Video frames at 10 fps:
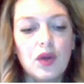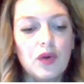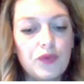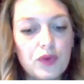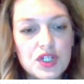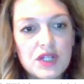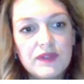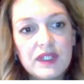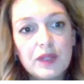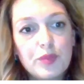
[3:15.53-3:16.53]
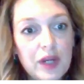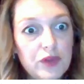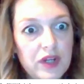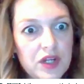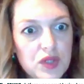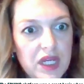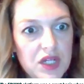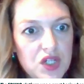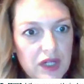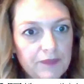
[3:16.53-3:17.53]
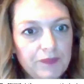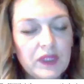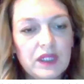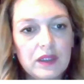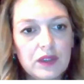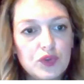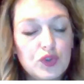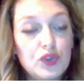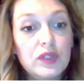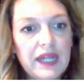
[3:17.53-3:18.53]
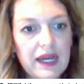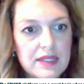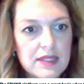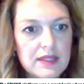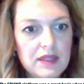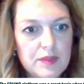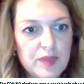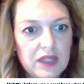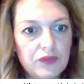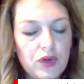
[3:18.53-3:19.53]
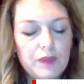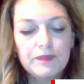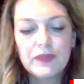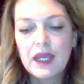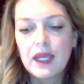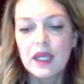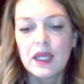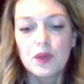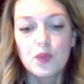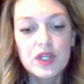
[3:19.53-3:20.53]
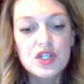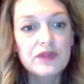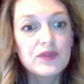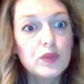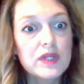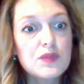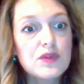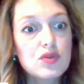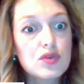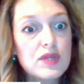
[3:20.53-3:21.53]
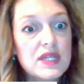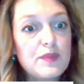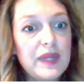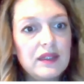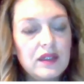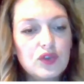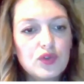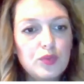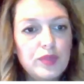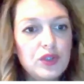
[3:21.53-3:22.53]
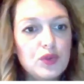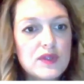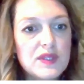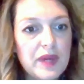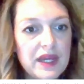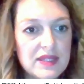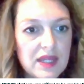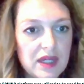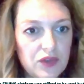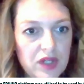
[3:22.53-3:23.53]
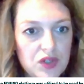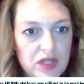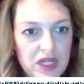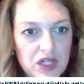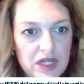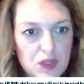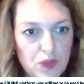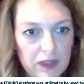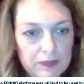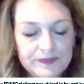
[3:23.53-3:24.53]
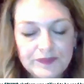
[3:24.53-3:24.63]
for shifting primary education to utilize this platform, which afterwards was also expanded to be used by secondary education as well.